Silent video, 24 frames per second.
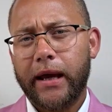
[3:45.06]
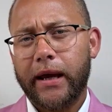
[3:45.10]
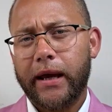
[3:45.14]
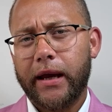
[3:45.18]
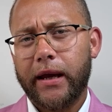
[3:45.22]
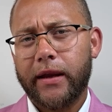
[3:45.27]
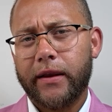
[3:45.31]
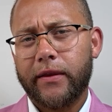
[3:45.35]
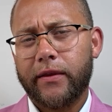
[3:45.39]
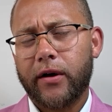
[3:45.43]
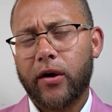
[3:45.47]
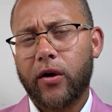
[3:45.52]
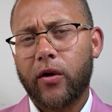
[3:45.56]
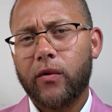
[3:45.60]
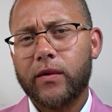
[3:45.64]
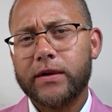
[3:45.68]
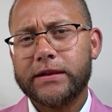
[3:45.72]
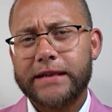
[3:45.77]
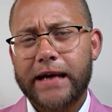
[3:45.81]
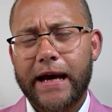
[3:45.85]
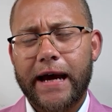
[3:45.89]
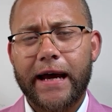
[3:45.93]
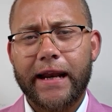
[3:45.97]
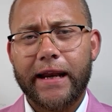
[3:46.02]
and they're
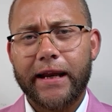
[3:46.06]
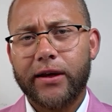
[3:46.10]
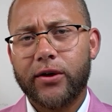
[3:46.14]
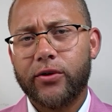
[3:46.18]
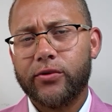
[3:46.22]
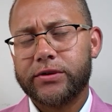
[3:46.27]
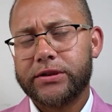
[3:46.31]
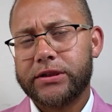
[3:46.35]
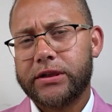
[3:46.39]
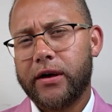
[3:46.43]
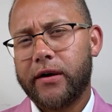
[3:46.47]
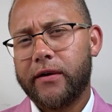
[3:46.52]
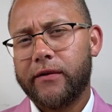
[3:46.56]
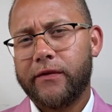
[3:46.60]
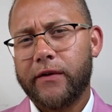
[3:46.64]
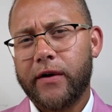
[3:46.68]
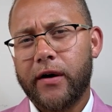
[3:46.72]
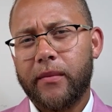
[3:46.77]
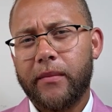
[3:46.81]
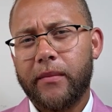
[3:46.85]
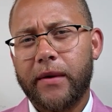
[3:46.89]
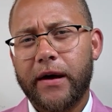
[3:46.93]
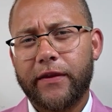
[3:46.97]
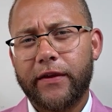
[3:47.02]
always adding new stuff.
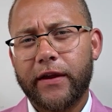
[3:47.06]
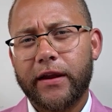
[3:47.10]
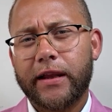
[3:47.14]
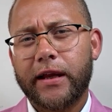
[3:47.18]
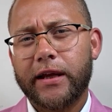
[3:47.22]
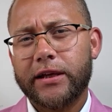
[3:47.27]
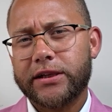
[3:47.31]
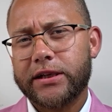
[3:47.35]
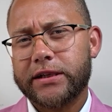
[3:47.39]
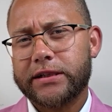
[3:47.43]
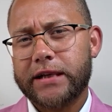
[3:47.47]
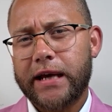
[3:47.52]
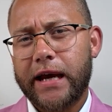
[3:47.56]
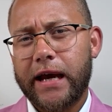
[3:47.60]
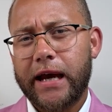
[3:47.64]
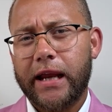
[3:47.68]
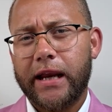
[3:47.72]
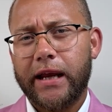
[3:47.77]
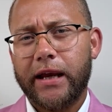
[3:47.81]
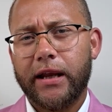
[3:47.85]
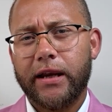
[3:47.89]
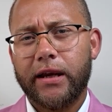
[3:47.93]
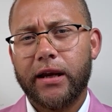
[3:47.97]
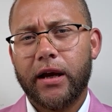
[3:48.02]
I think they just
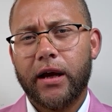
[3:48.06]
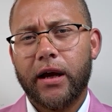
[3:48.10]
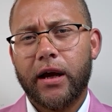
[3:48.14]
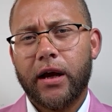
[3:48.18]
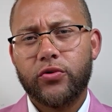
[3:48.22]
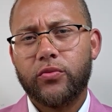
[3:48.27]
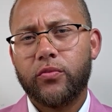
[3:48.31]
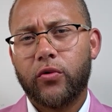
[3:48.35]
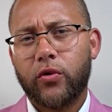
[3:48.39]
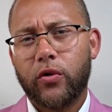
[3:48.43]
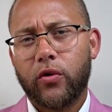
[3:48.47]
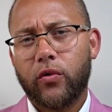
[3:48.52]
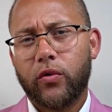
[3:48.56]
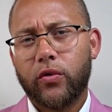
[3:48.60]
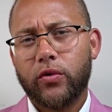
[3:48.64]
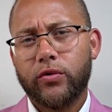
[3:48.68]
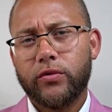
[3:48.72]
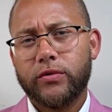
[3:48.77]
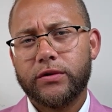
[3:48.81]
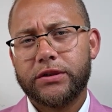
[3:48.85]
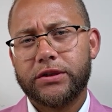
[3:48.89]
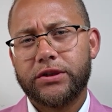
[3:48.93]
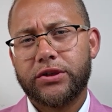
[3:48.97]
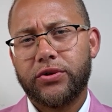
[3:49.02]
added 2 more
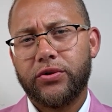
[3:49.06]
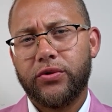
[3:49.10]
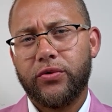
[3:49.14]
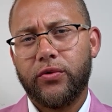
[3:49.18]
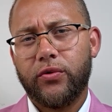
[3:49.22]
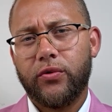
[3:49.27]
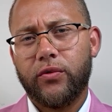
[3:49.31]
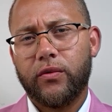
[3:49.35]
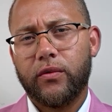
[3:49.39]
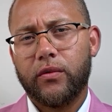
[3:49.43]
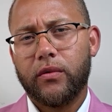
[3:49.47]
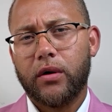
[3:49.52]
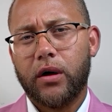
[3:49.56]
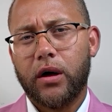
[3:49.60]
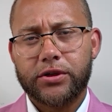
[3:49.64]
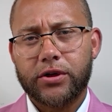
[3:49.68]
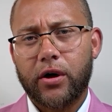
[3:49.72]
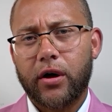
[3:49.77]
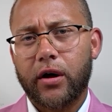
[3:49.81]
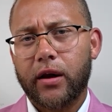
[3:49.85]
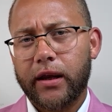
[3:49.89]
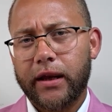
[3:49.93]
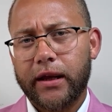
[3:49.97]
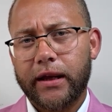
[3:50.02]
routes to
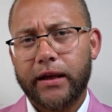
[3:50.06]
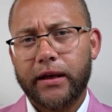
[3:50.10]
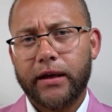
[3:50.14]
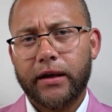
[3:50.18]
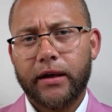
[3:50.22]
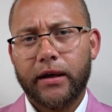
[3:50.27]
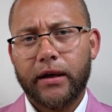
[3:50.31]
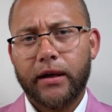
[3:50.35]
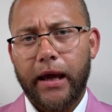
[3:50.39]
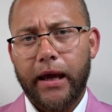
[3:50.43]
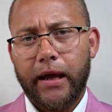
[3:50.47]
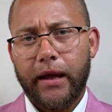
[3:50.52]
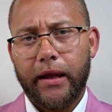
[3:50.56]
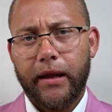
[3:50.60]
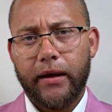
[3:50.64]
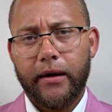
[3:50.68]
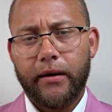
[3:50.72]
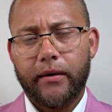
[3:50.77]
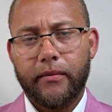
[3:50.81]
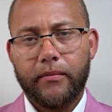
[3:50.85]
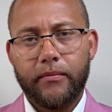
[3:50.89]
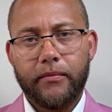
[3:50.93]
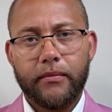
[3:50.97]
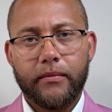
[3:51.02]
Charlotte
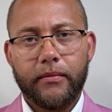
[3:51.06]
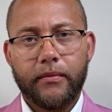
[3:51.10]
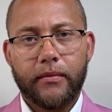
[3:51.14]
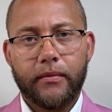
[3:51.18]
and